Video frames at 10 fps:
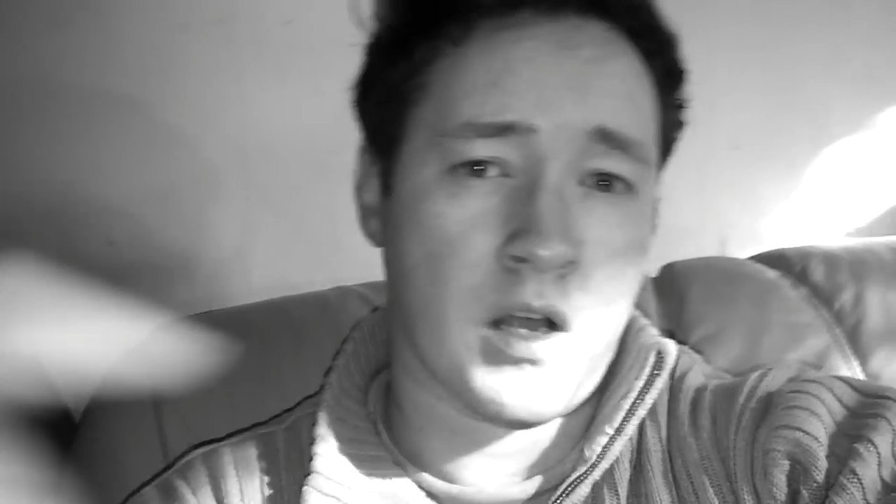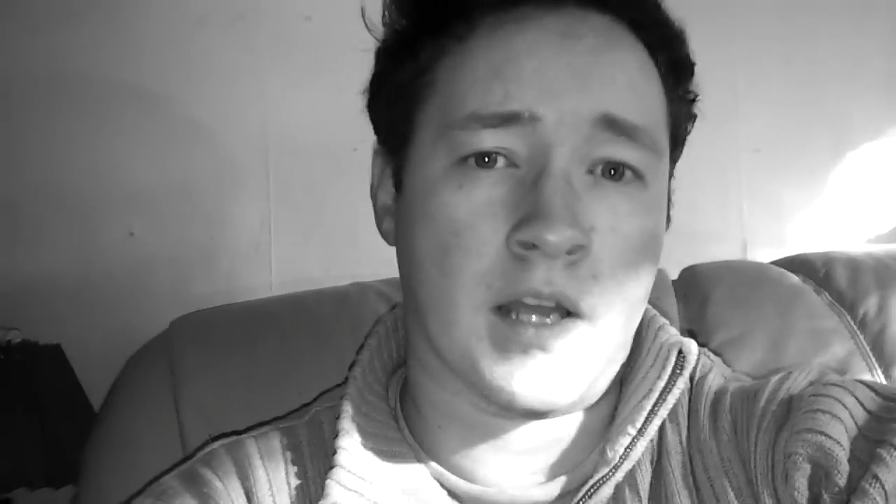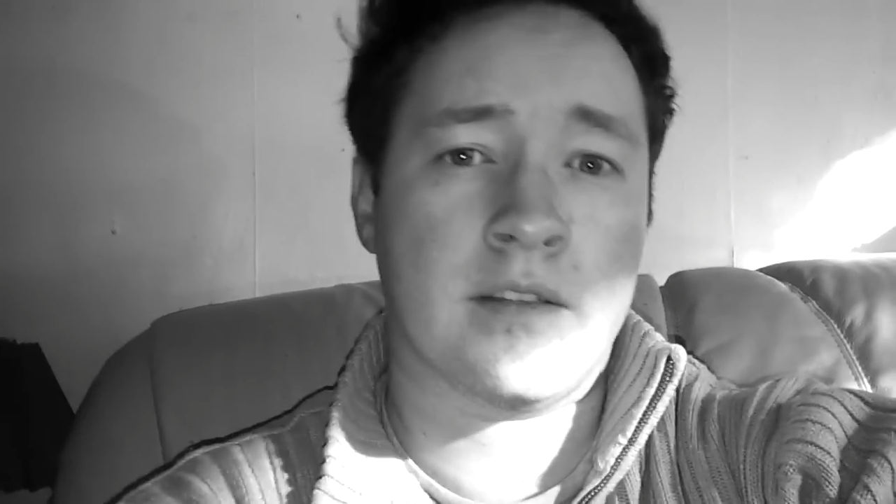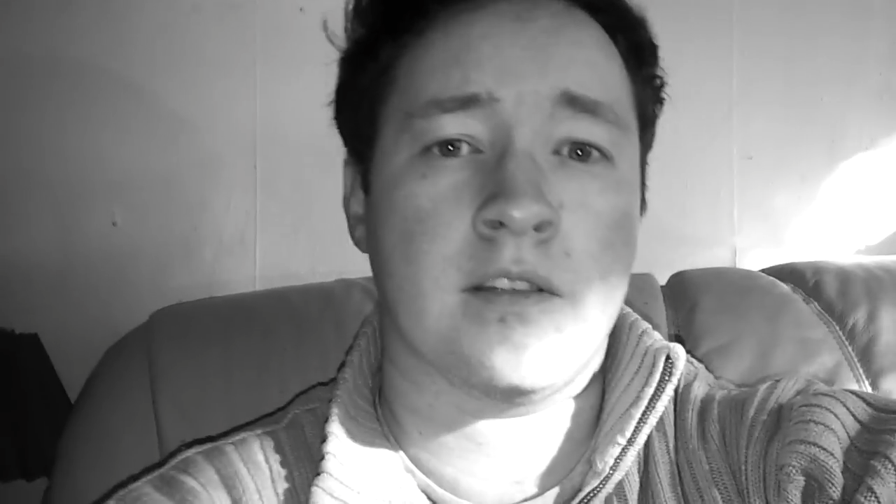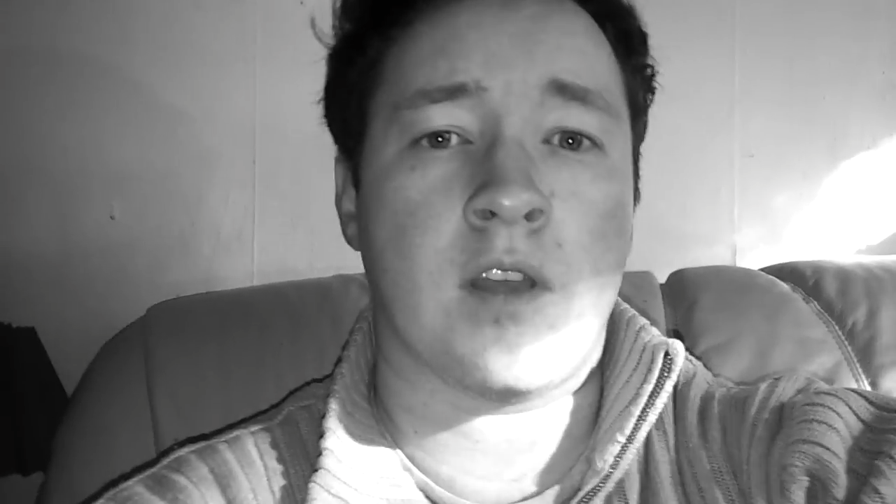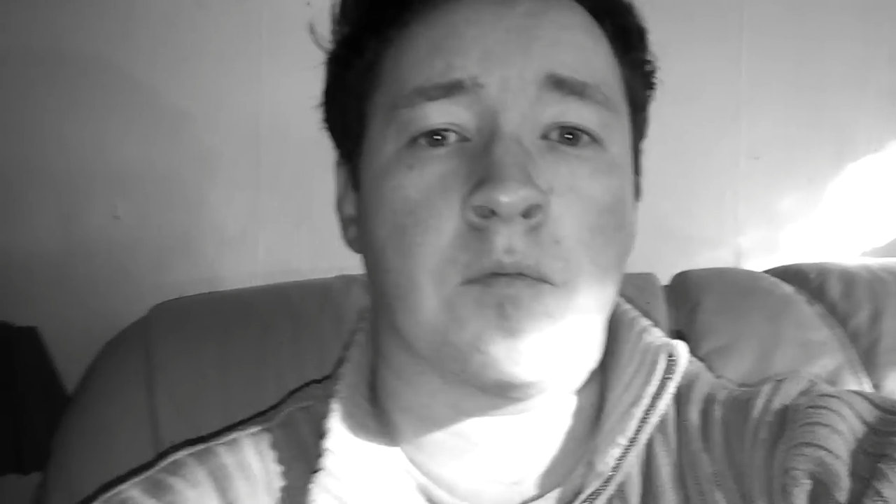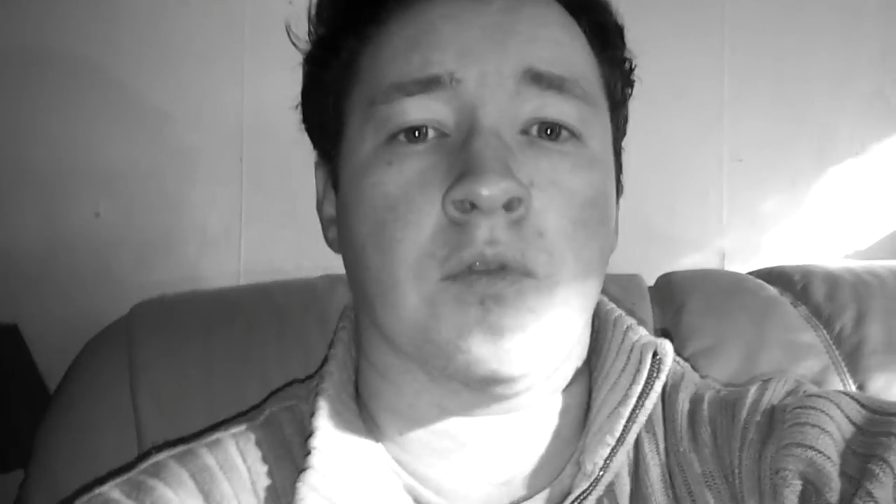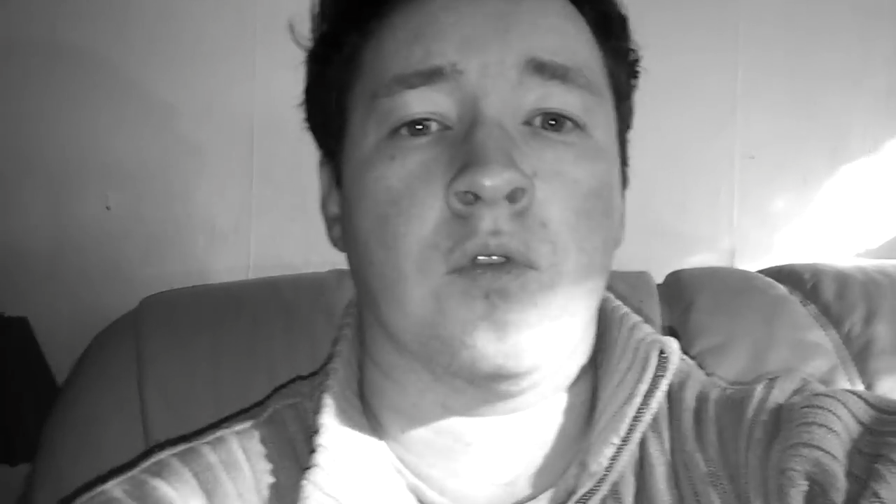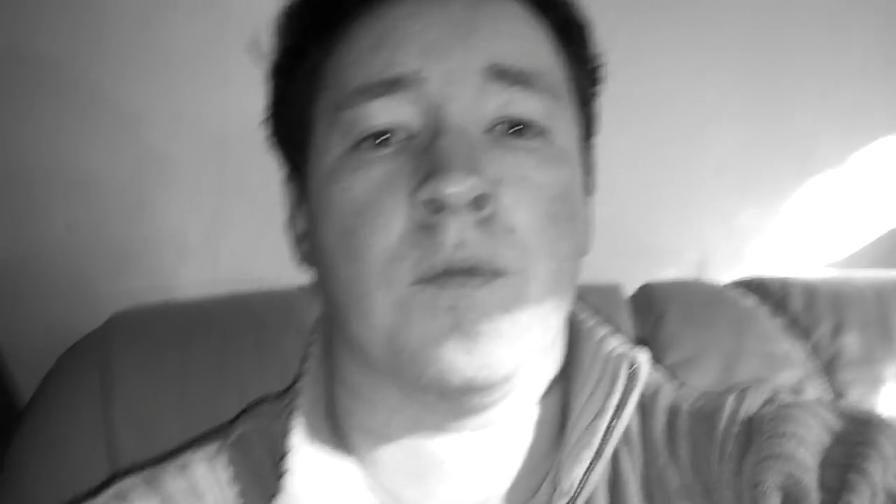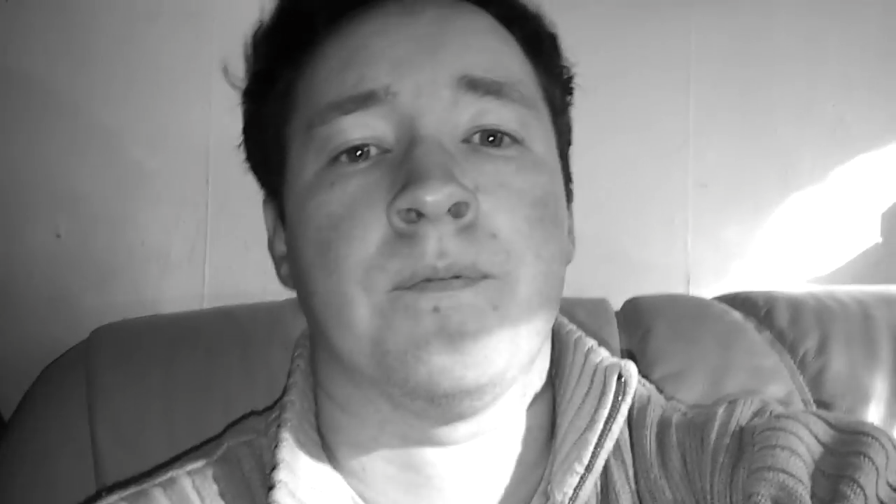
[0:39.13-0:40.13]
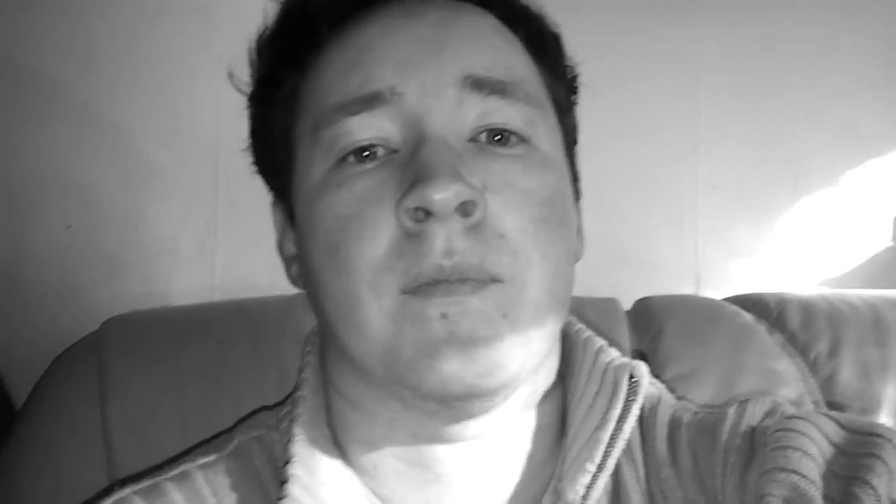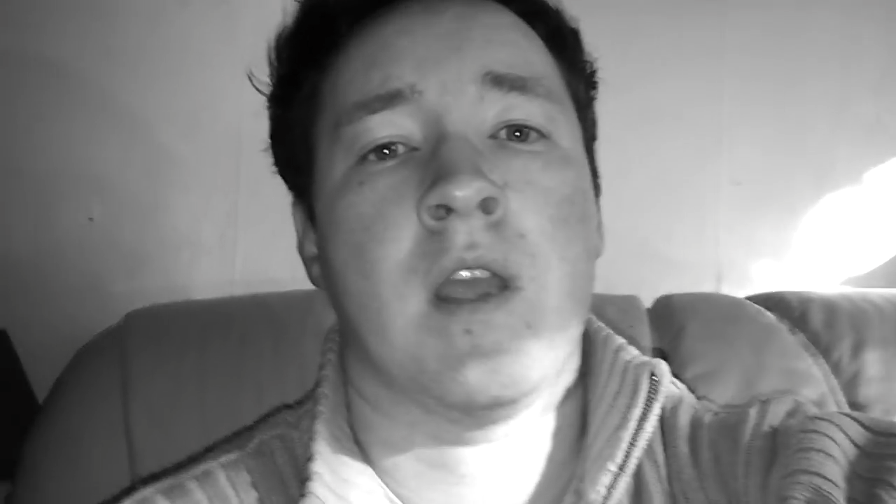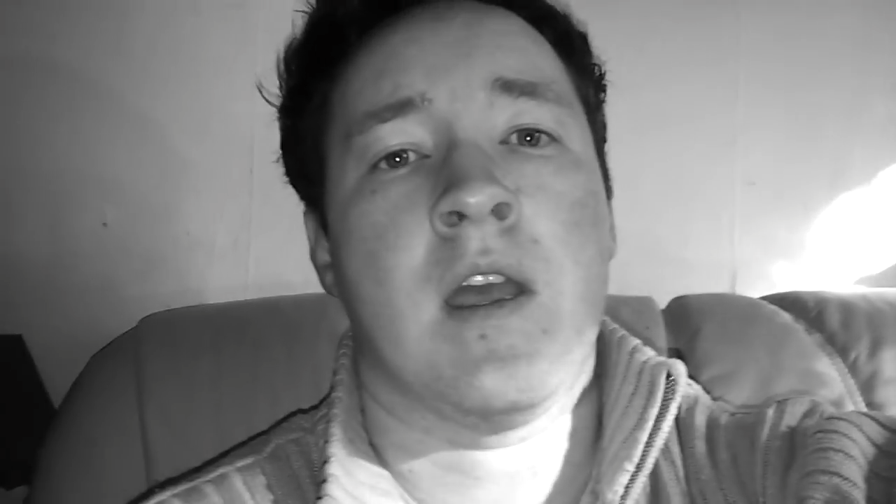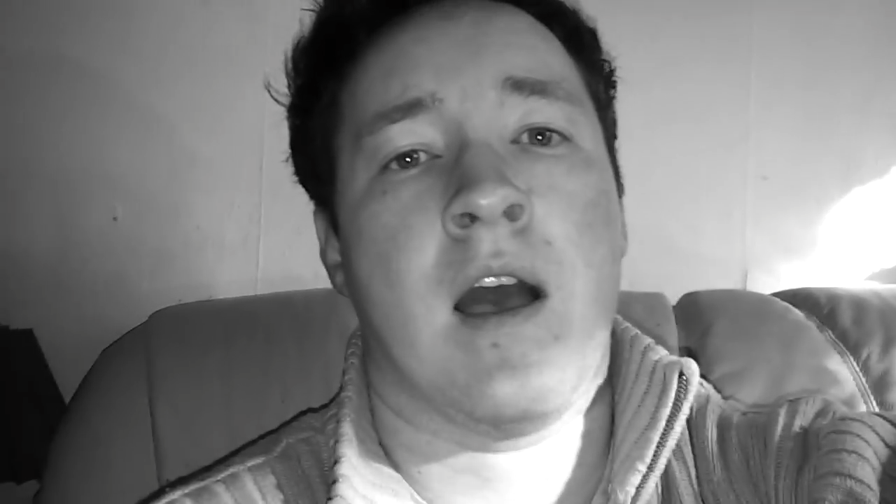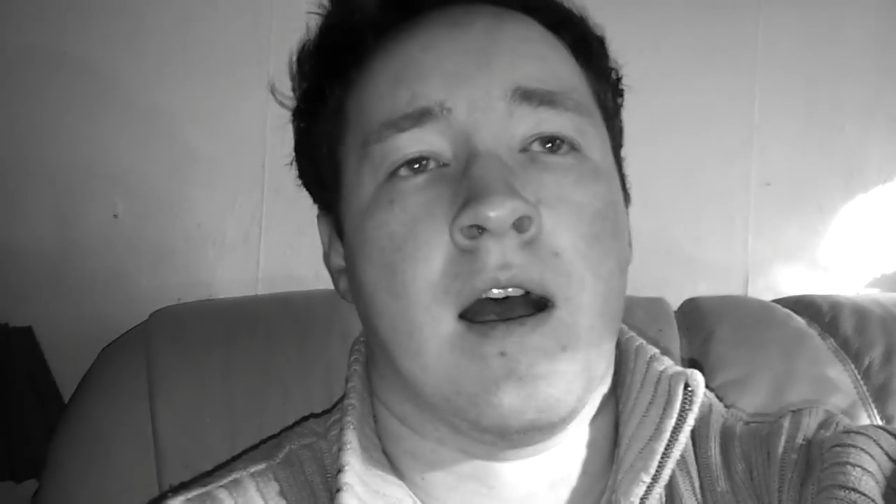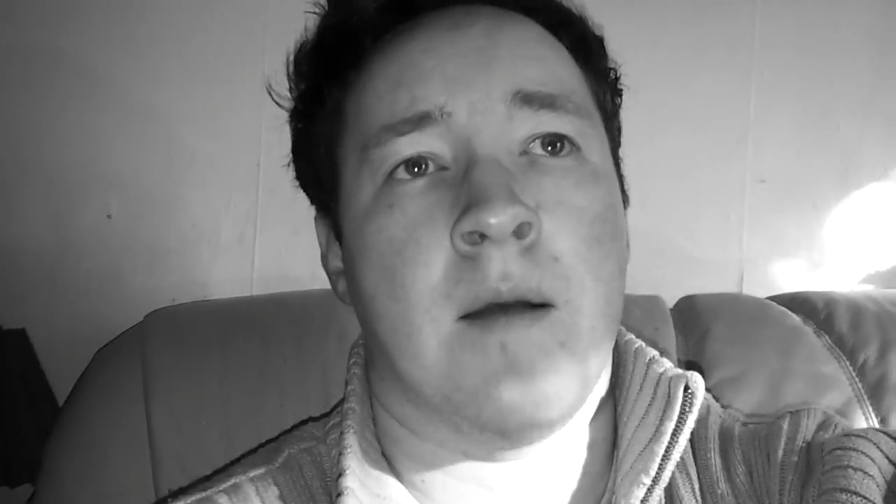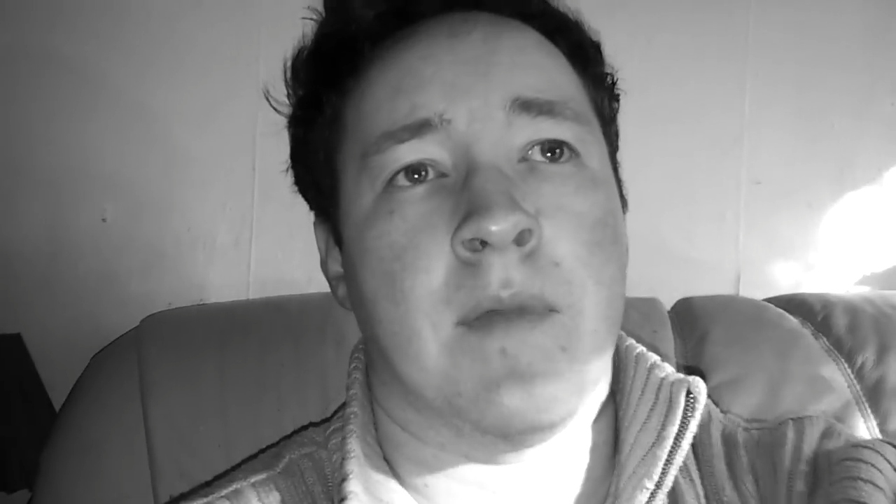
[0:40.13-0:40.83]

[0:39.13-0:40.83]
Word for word: linked it down below. Um,